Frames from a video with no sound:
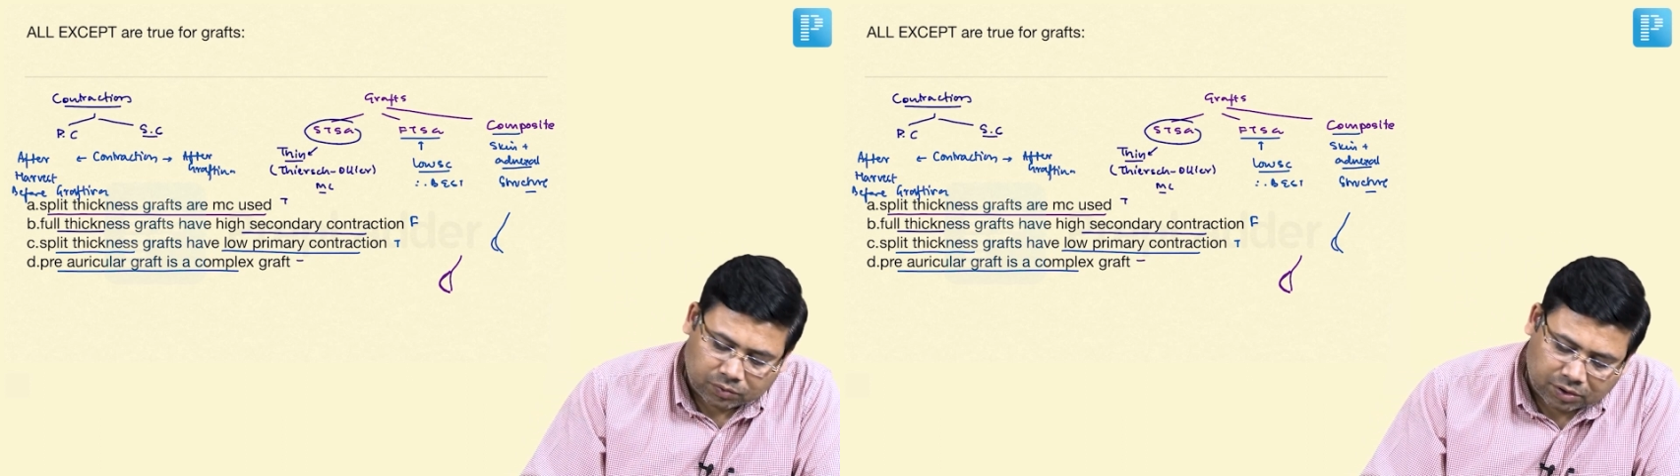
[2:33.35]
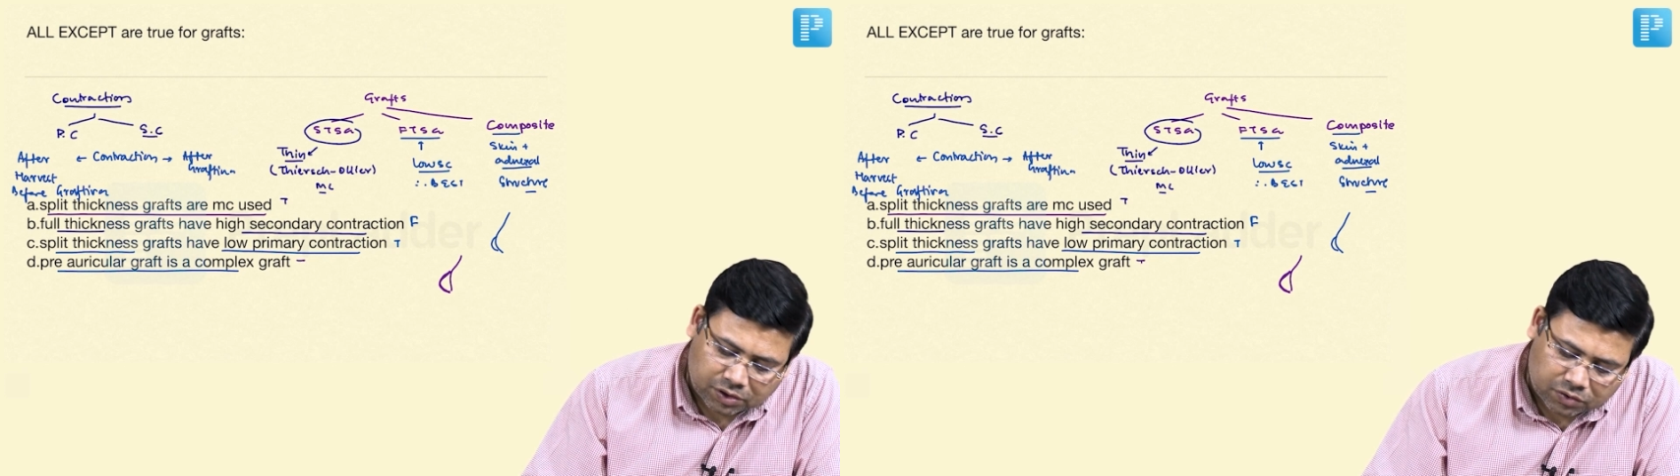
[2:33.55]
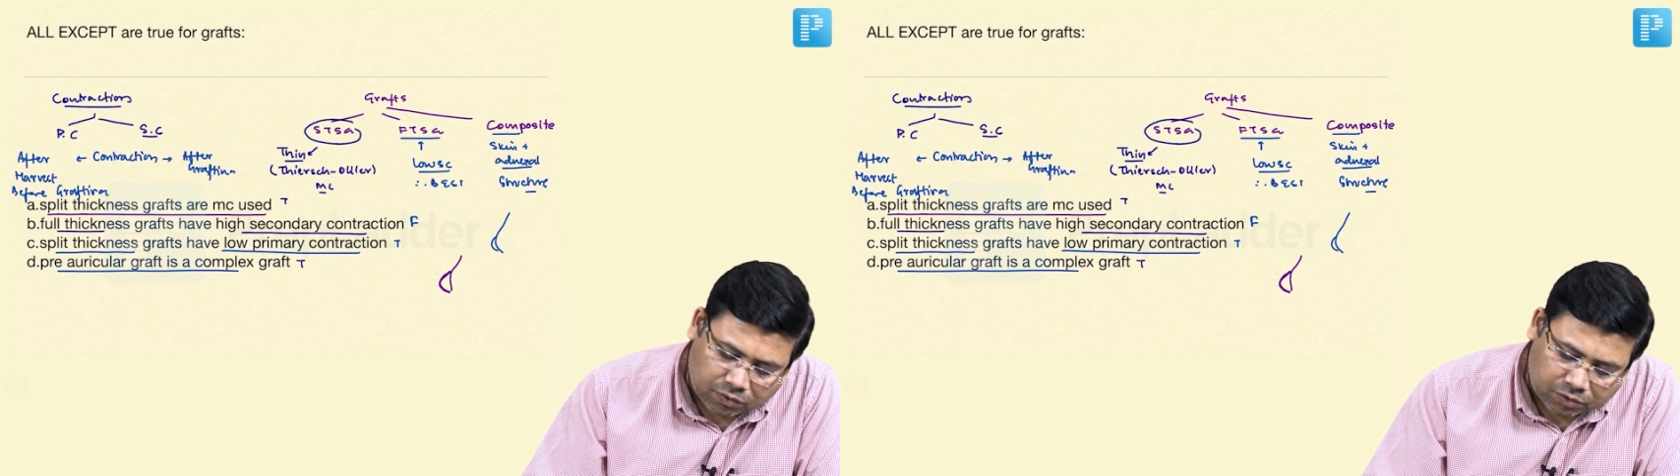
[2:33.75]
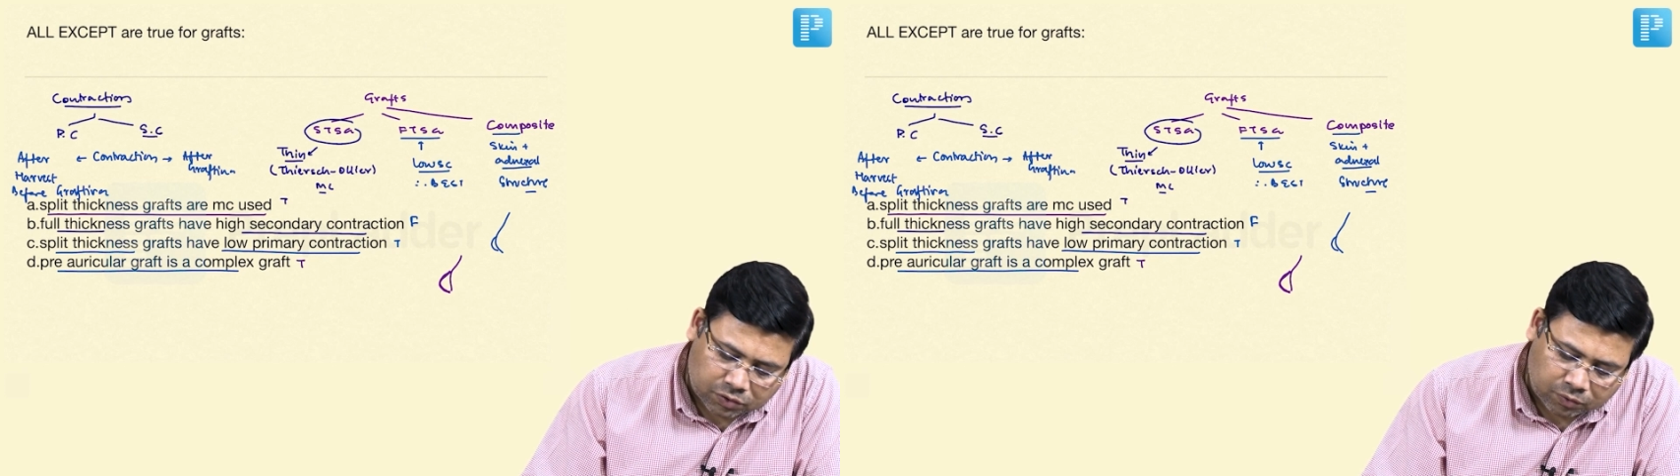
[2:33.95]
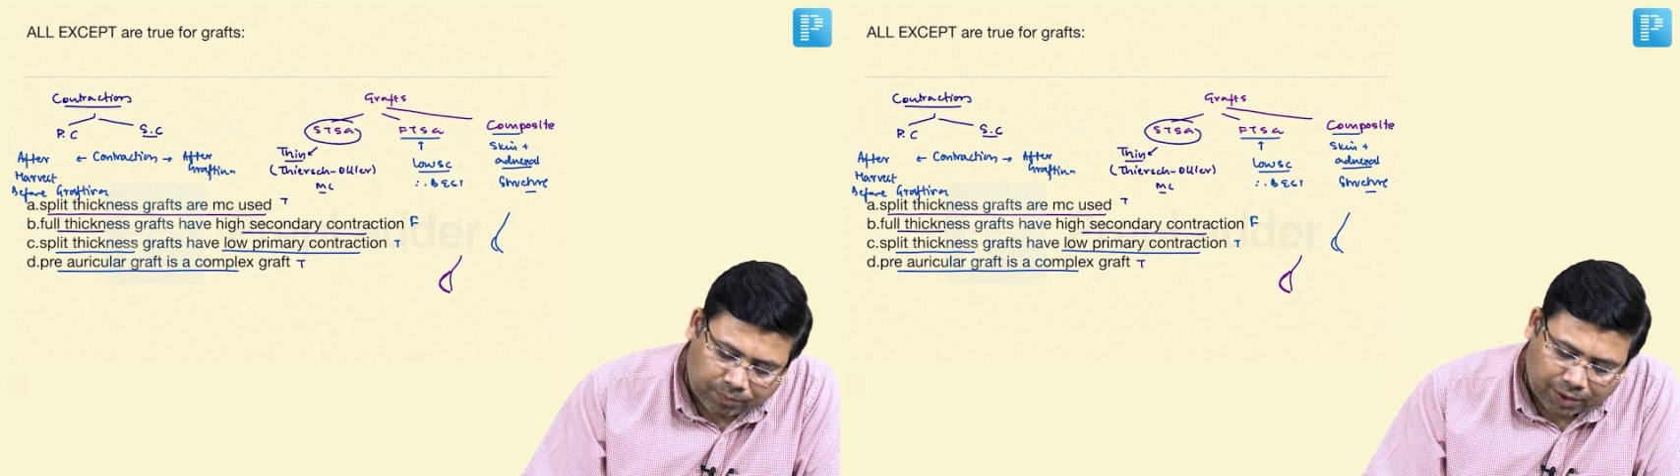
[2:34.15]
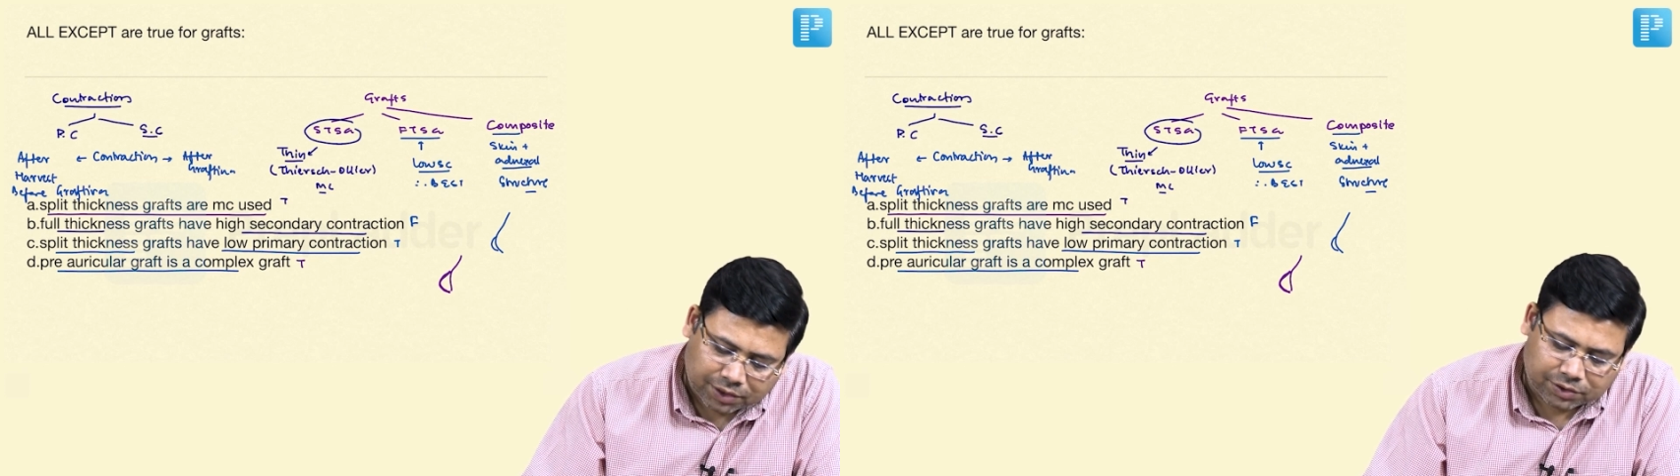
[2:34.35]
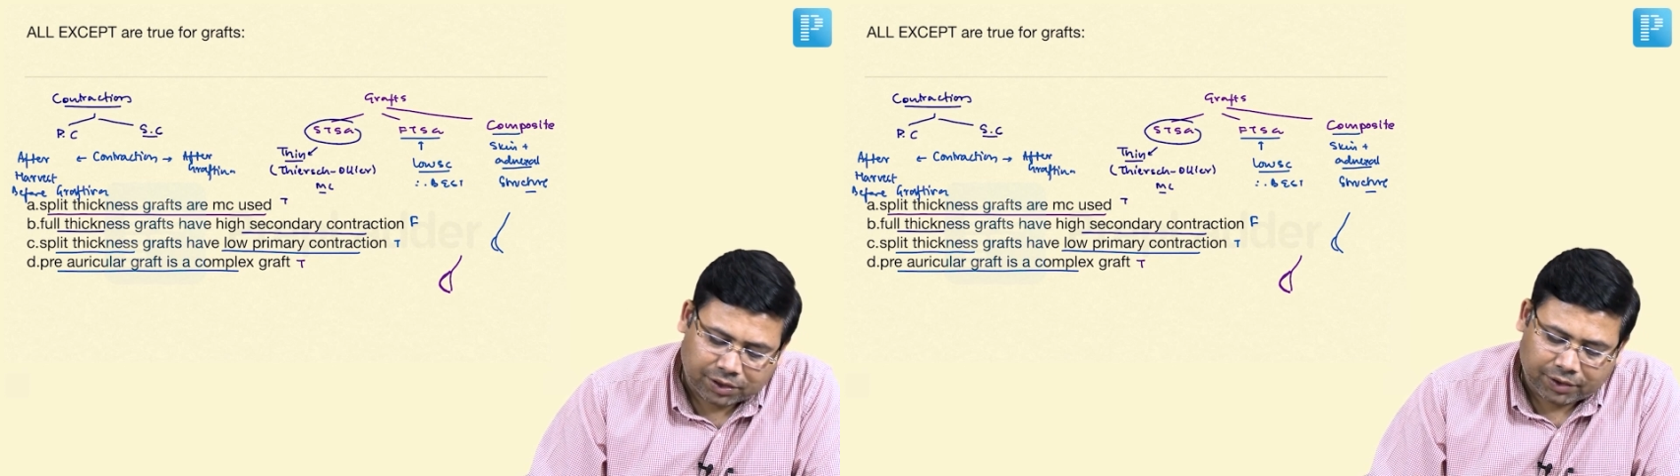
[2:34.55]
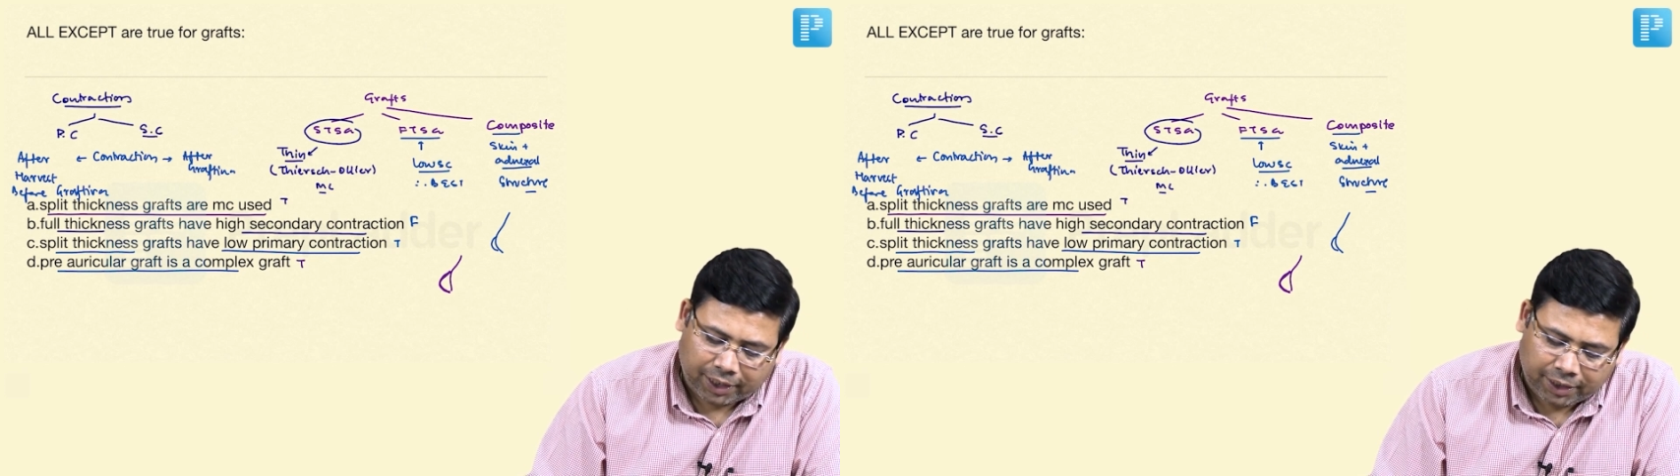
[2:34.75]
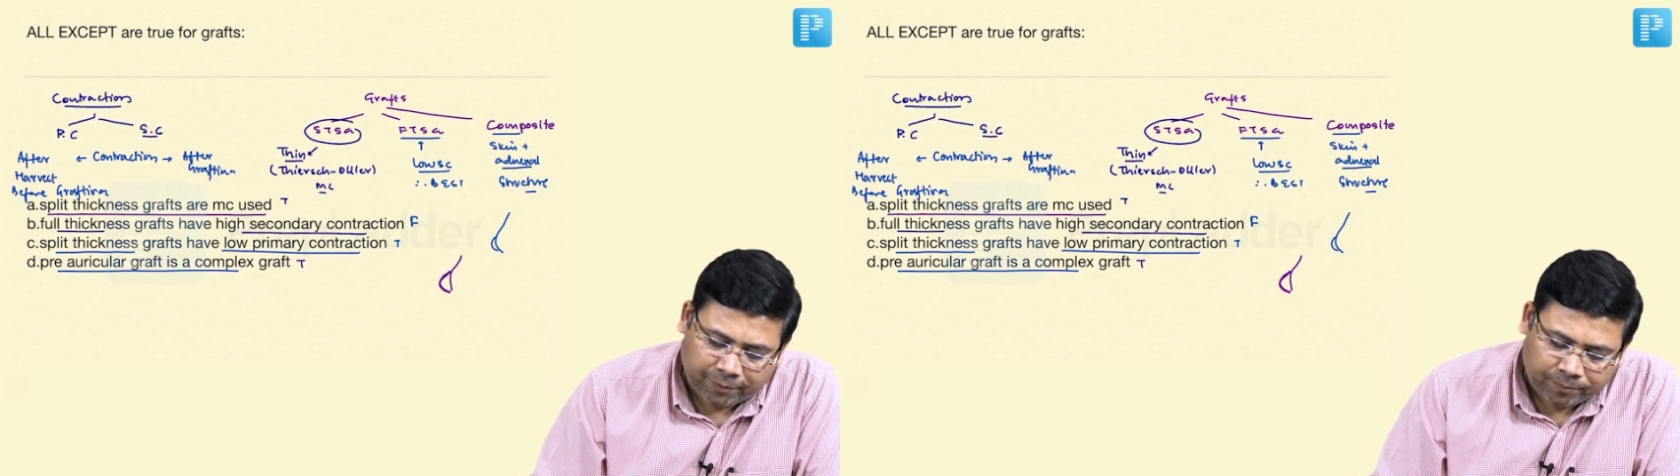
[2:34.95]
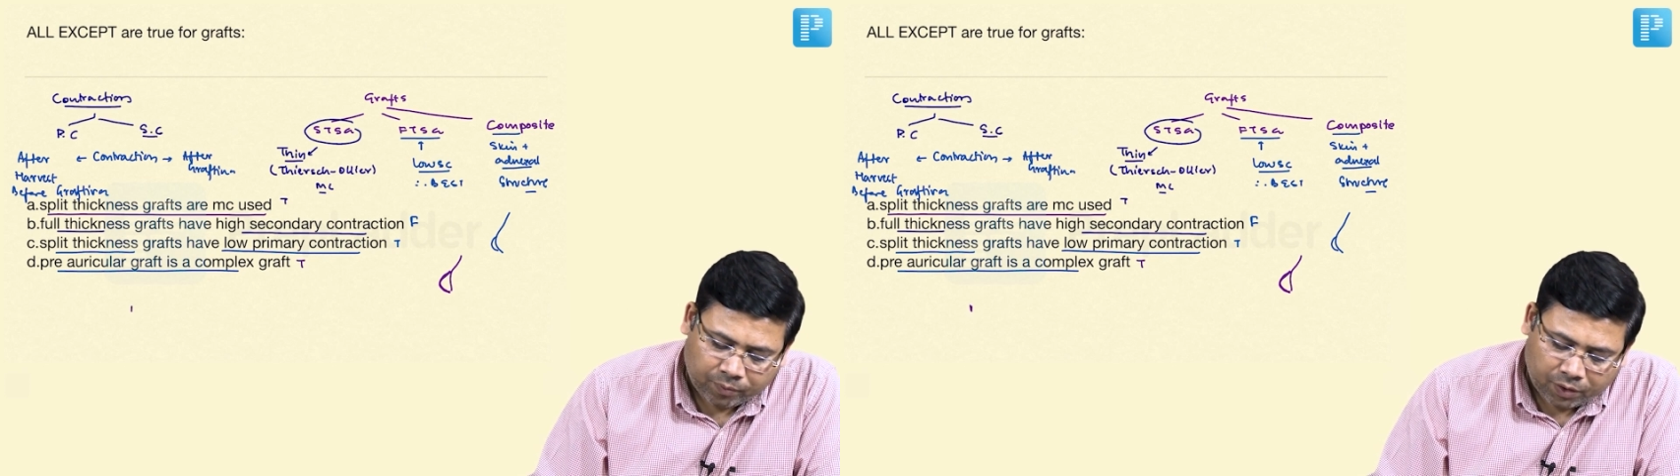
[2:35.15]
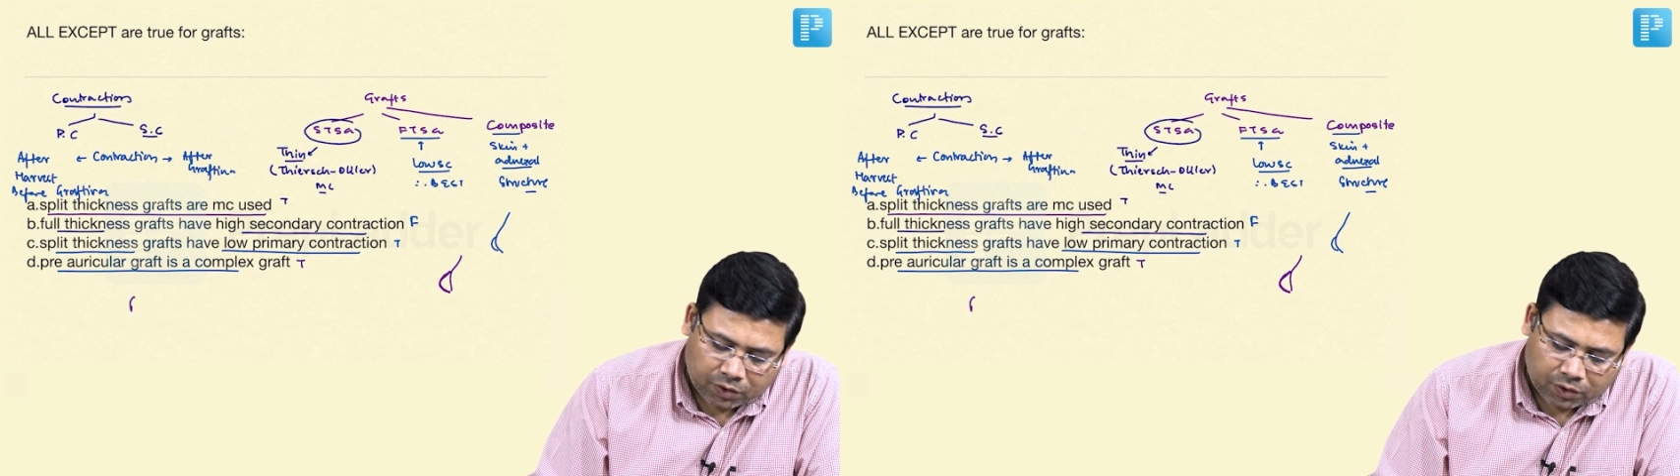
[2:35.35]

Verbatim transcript: So this is also partially right.